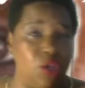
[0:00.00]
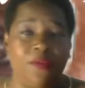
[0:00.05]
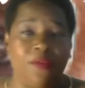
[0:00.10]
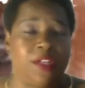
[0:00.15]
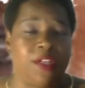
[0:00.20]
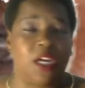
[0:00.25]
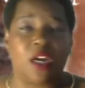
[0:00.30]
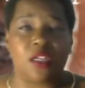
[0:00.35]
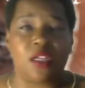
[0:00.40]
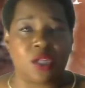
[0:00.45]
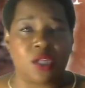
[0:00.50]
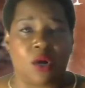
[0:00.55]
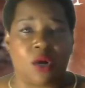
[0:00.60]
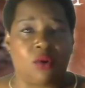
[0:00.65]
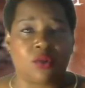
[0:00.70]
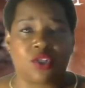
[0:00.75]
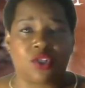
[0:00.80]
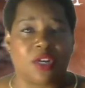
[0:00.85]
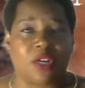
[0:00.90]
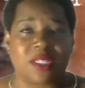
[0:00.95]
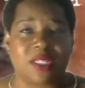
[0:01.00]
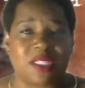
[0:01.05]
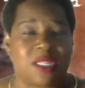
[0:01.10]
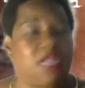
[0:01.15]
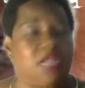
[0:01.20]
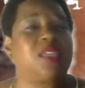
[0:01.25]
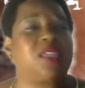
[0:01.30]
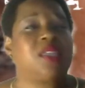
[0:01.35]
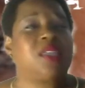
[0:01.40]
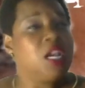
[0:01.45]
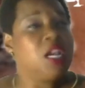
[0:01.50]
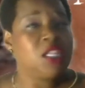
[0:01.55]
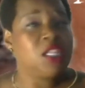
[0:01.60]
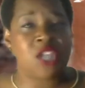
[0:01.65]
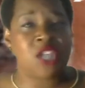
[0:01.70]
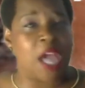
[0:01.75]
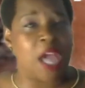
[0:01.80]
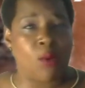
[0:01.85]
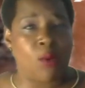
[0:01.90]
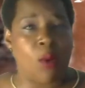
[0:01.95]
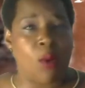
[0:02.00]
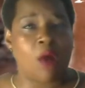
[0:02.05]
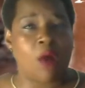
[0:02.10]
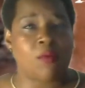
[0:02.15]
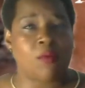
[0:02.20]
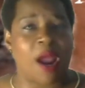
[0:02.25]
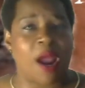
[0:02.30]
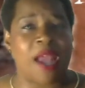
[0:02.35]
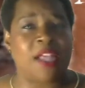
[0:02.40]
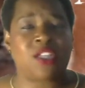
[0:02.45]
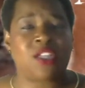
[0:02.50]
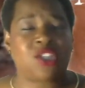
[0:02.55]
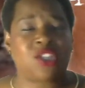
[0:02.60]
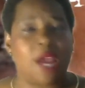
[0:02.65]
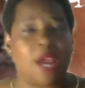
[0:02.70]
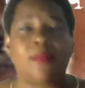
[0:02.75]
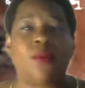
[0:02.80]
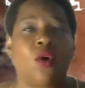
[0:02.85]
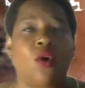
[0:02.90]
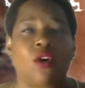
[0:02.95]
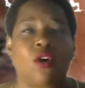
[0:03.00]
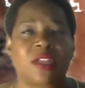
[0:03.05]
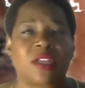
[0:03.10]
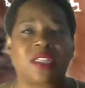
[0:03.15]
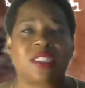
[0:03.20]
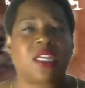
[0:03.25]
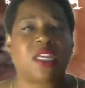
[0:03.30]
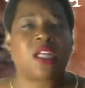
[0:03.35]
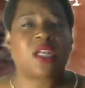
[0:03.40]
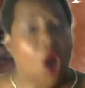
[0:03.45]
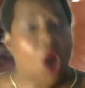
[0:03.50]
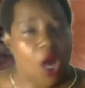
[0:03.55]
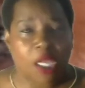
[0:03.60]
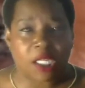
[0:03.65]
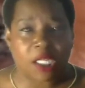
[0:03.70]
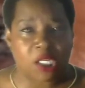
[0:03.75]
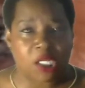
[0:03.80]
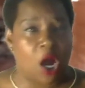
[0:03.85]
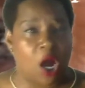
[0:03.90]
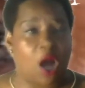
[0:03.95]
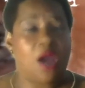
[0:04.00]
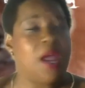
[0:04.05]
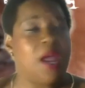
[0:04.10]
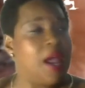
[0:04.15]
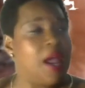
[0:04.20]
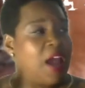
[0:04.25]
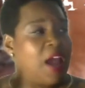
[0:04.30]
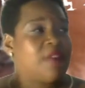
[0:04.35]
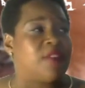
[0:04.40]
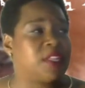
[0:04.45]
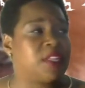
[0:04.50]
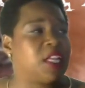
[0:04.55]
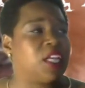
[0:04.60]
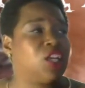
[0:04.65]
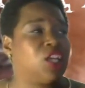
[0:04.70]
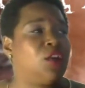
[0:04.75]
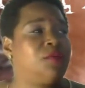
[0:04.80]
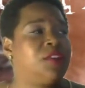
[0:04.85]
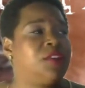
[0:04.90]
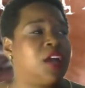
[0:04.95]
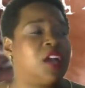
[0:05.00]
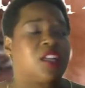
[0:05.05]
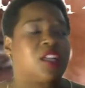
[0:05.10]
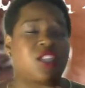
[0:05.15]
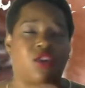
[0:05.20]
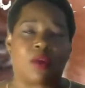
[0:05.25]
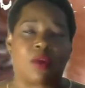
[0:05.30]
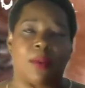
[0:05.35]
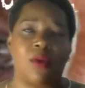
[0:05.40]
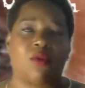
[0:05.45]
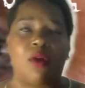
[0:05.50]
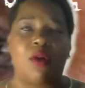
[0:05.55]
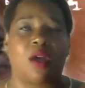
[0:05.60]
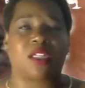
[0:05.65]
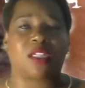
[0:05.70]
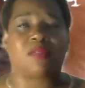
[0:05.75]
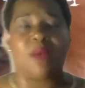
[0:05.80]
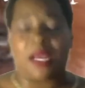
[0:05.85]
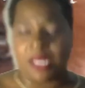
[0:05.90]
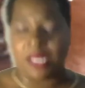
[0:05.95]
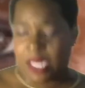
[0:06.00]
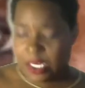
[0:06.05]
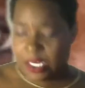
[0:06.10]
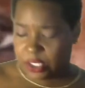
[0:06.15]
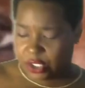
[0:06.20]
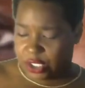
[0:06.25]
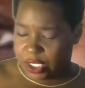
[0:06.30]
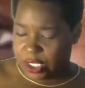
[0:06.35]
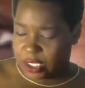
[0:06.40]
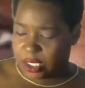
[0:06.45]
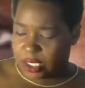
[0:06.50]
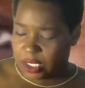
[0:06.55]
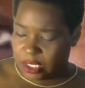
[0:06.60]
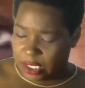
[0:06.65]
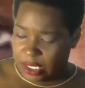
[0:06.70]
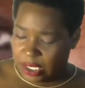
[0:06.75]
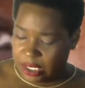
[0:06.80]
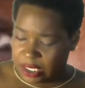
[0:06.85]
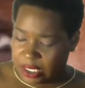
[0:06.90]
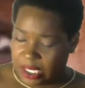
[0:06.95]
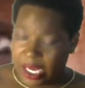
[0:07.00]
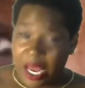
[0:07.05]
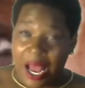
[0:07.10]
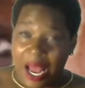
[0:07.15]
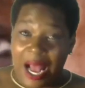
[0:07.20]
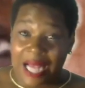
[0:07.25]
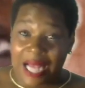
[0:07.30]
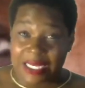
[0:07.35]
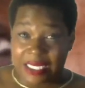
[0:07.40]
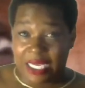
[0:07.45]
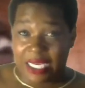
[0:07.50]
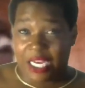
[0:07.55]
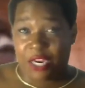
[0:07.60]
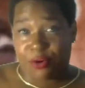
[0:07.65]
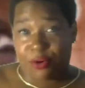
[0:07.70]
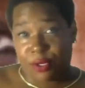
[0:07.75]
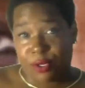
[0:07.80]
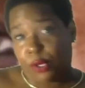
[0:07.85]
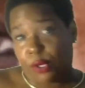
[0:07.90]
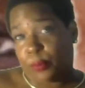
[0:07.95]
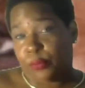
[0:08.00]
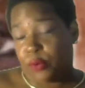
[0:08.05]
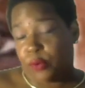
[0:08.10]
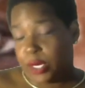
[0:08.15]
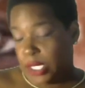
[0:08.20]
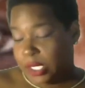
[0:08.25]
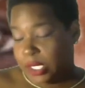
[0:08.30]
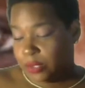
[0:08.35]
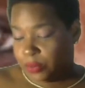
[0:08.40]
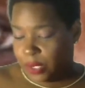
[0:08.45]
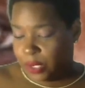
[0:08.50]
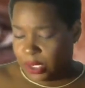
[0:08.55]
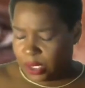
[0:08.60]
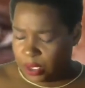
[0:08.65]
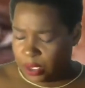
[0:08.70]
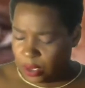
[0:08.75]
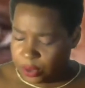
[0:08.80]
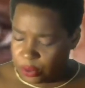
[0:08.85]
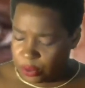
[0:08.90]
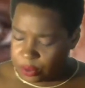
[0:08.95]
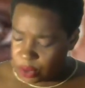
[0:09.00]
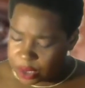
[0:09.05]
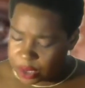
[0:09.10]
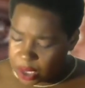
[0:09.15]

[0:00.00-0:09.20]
you've done, Dalton trustees, Jaguar Wright, Jay Morrison, all of y'all, everything you've done has come across my desk just as easy. I sit here and look pretty and read the news.